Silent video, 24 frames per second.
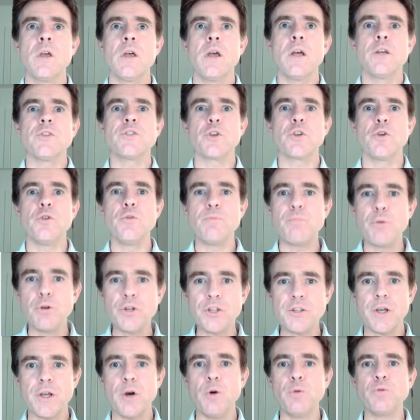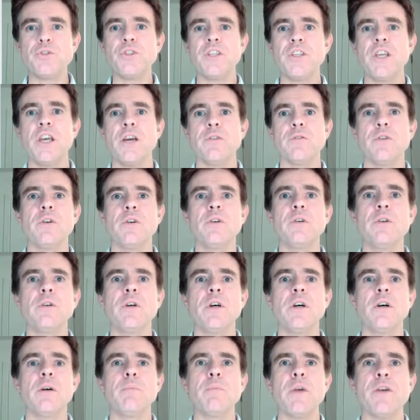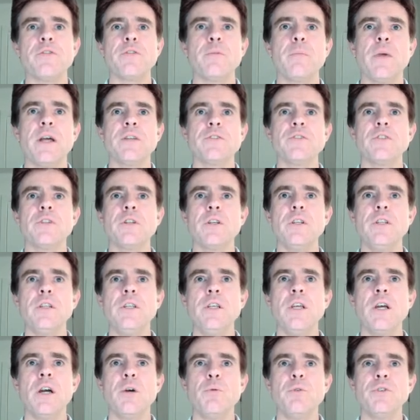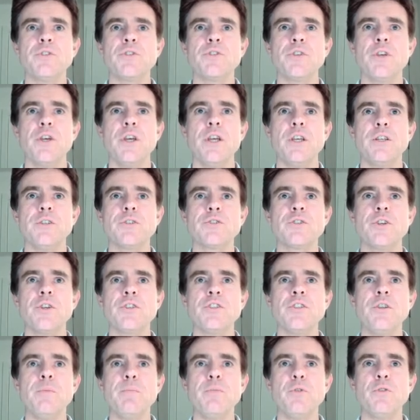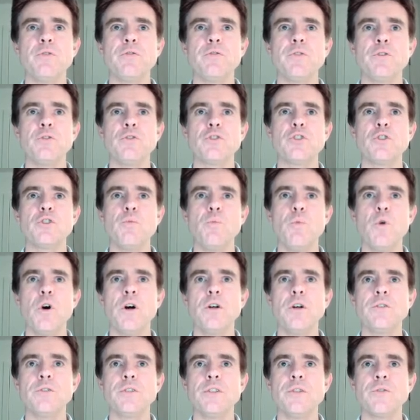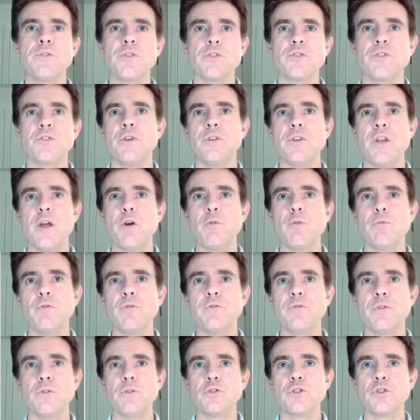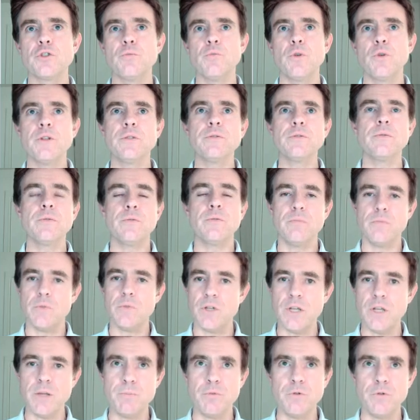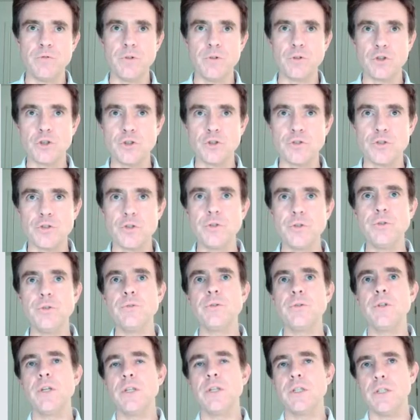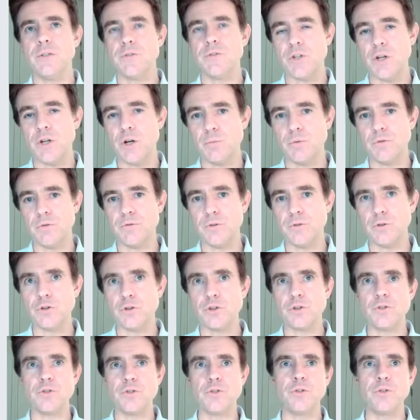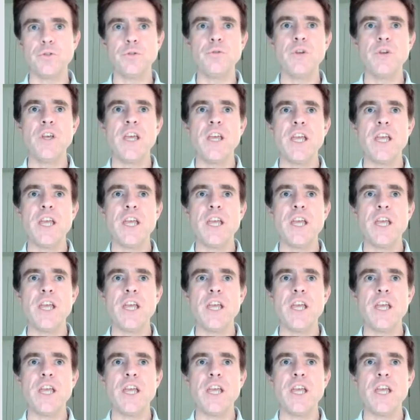So putting that all together mathematically, we're saying a certain input function 1 gives a certain output function 1. Input function 2 gives an output function 2.